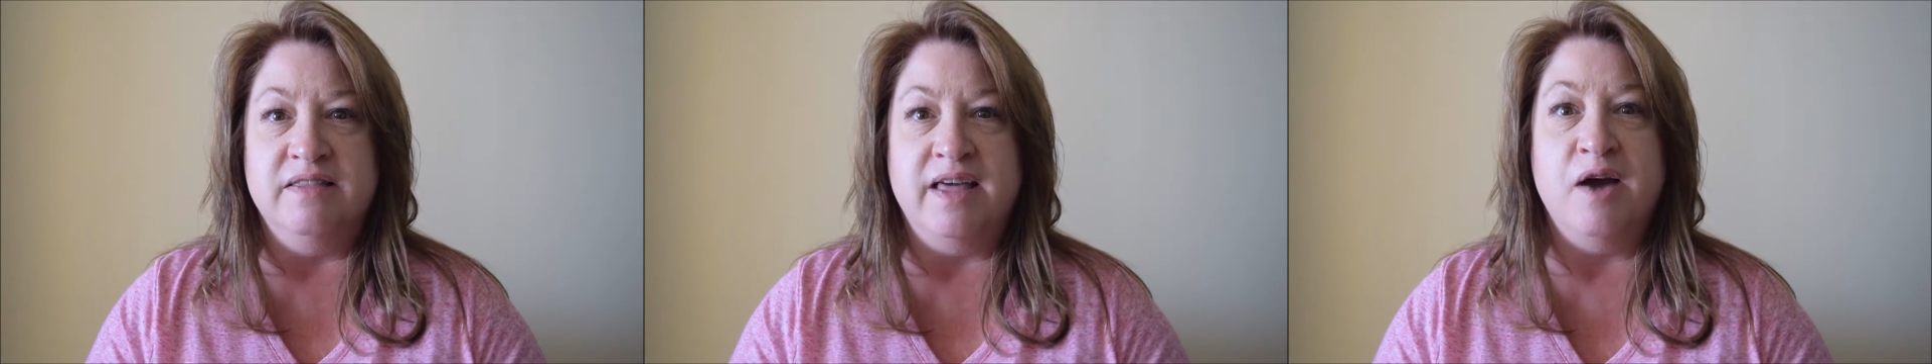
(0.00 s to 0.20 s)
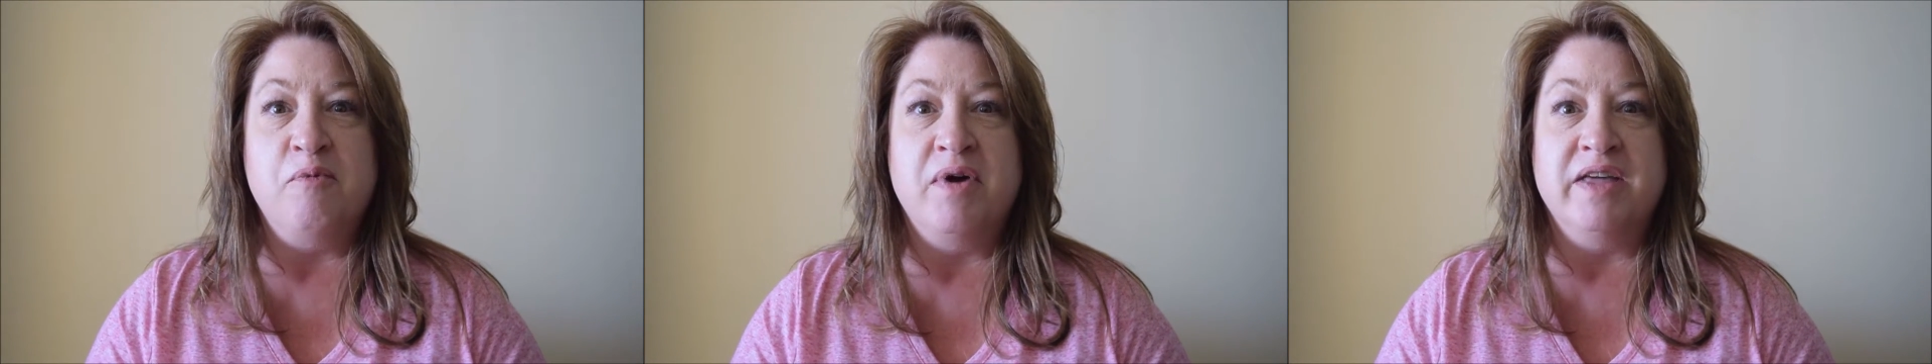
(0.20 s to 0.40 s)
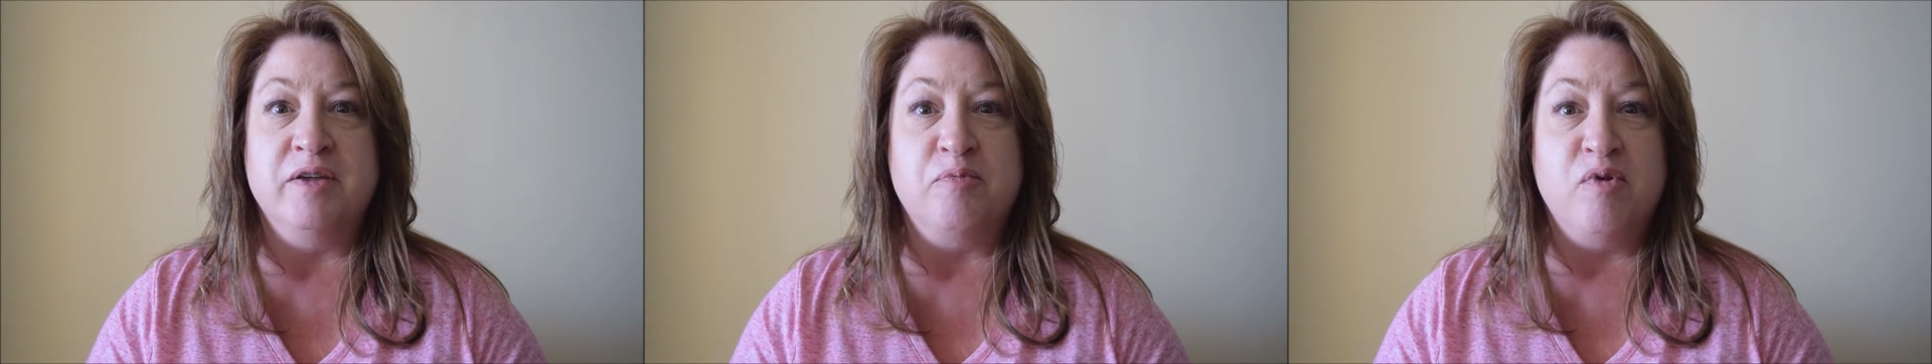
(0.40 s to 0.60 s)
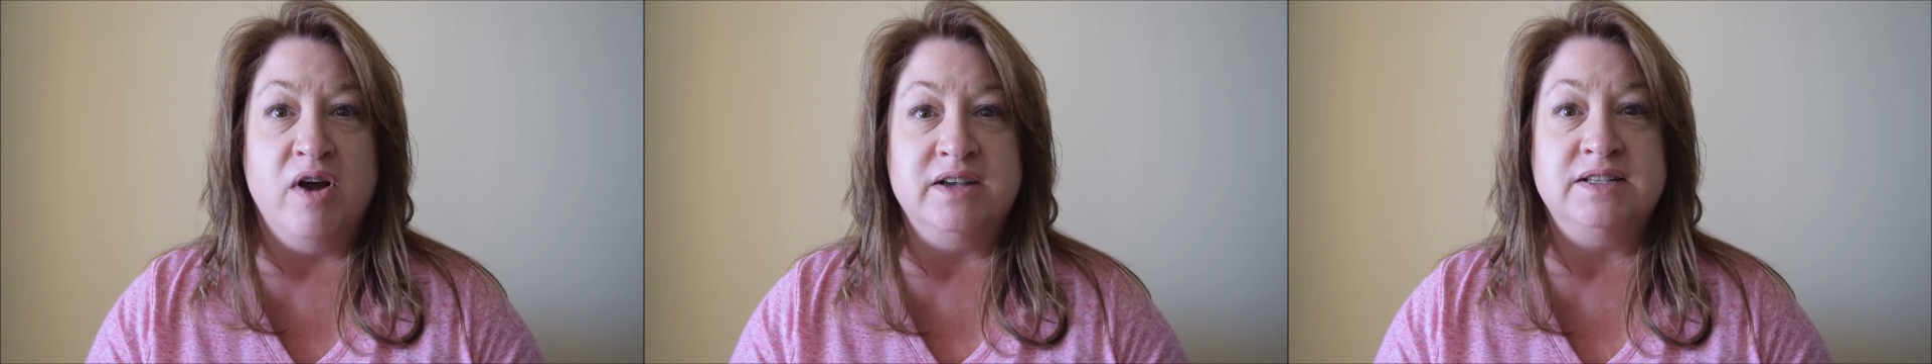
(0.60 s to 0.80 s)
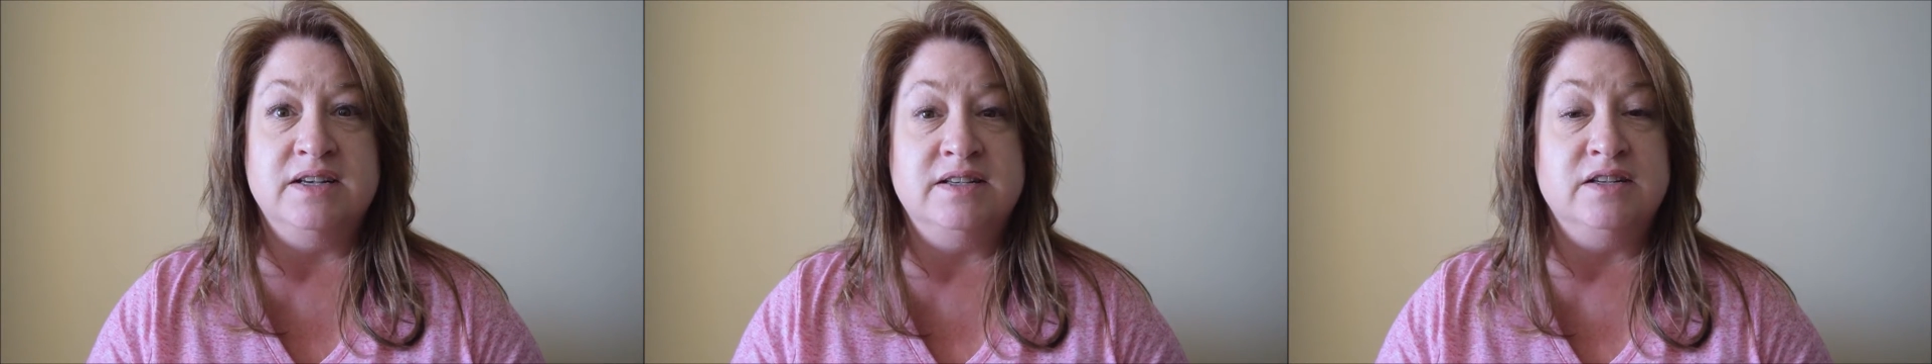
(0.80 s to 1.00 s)
That way the
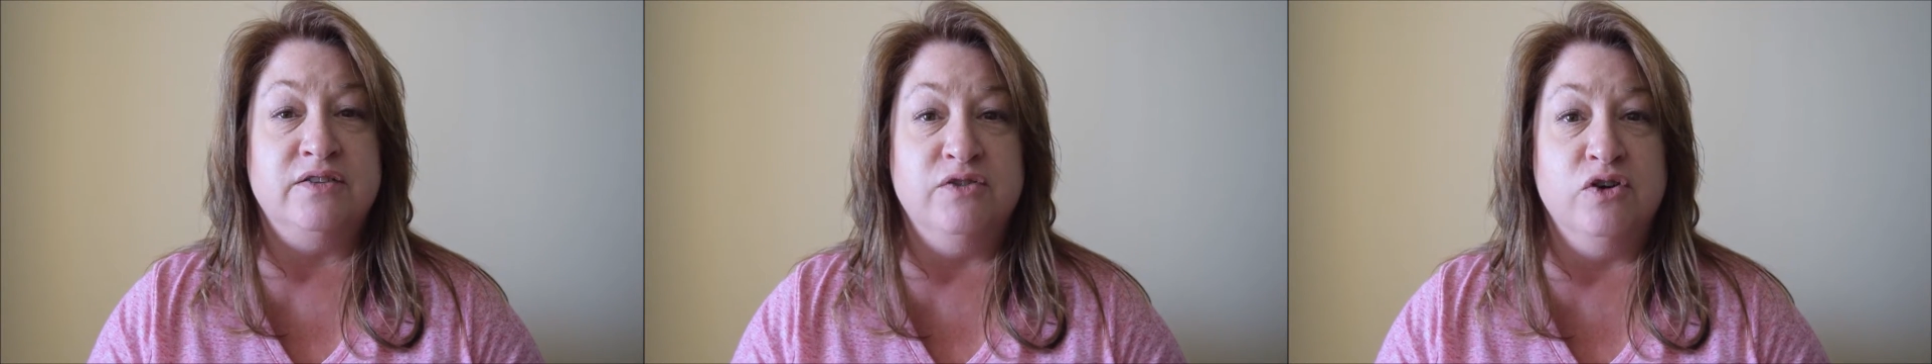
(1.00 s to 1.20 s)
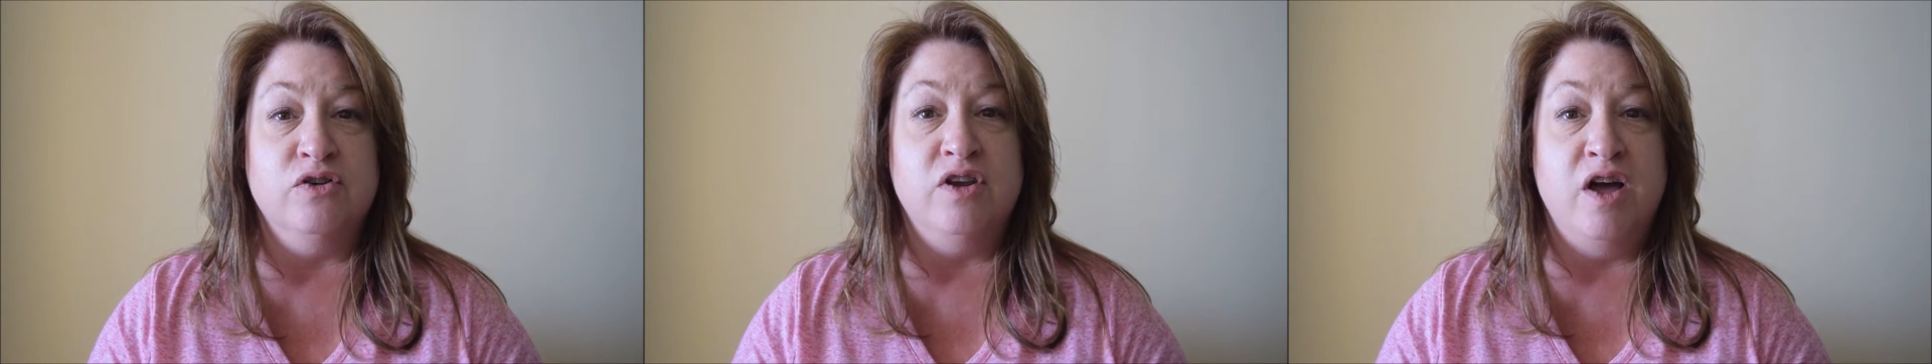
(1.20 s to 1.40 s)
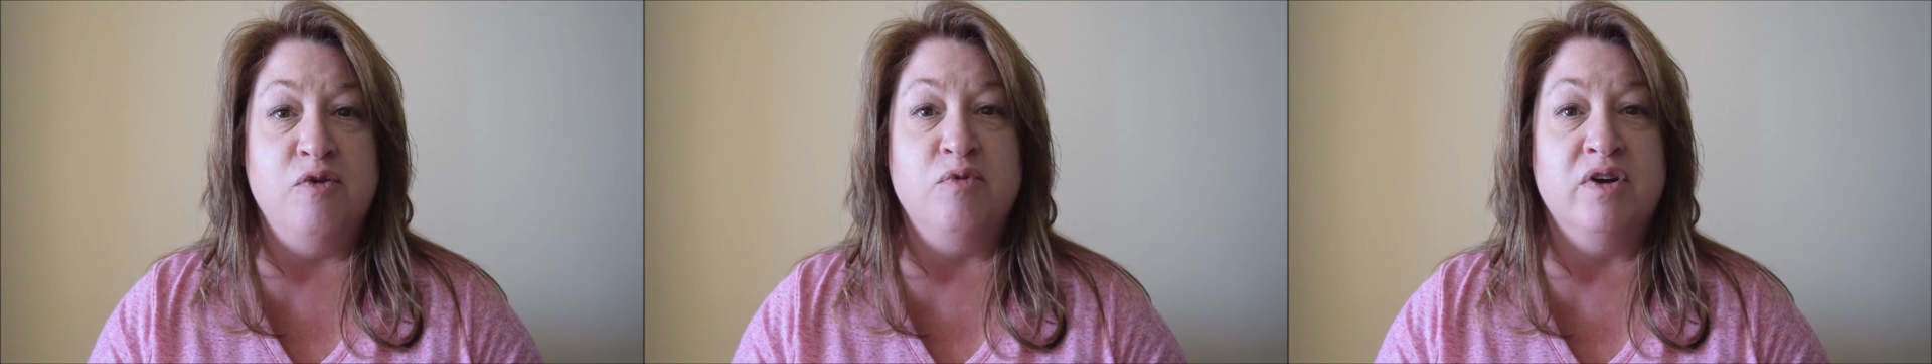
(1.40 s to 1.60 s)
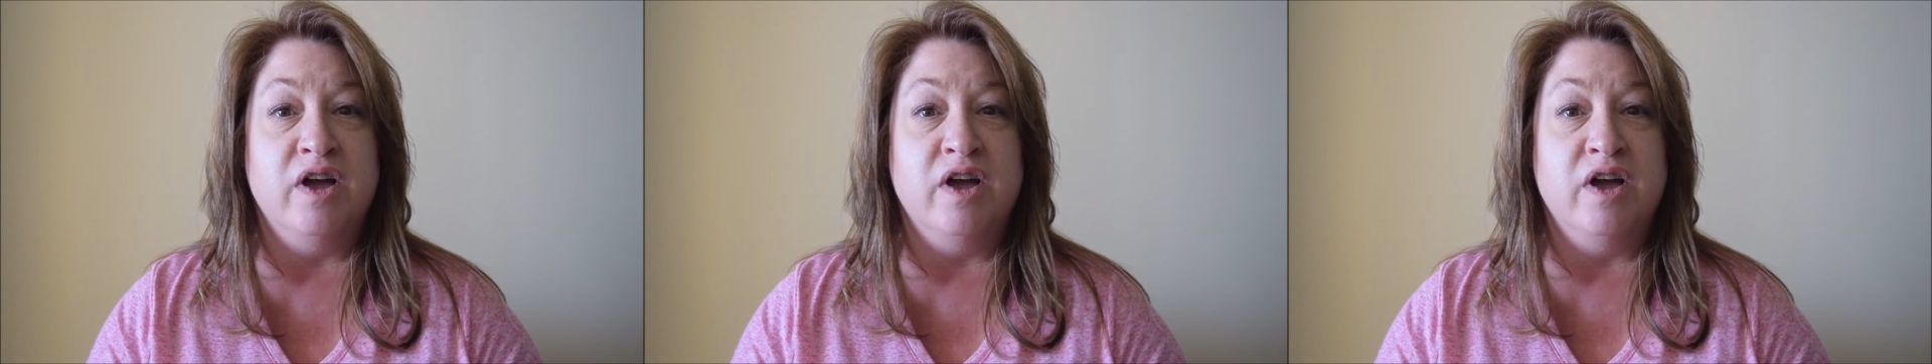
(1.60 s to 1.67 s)
process of your loan